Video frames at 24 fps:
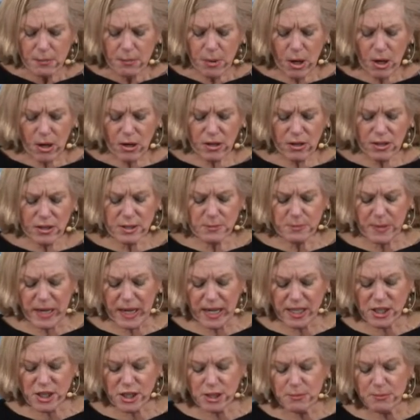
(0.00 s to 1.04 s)
Paul's
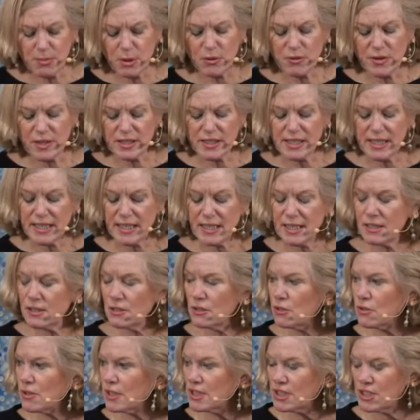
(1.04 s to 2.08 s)
passion, both as he
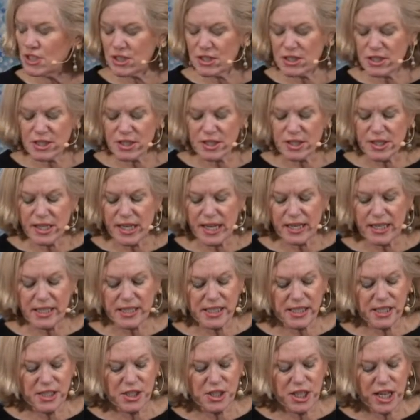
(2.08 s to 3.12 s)
killed Christians and yet
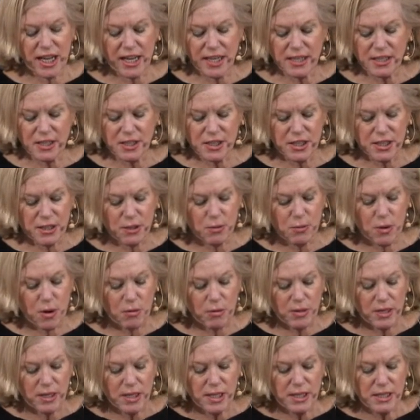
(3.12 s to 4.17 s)
as he changed and,
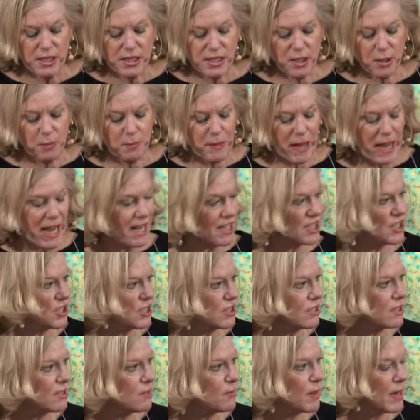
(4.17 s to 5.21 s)
quote, still
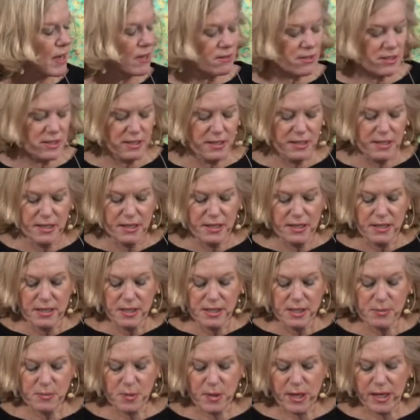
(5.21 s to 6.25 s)
passionate about
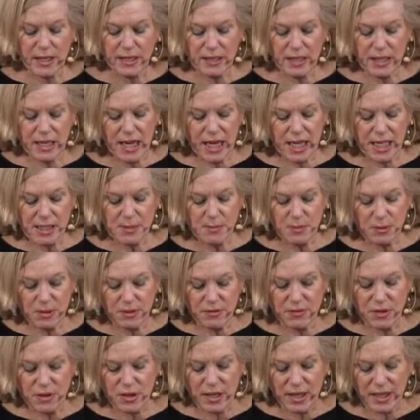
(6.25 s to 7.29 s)
spreading the gospel
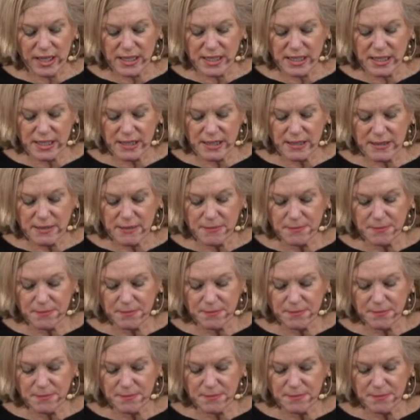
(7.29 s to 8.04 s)
of Christ.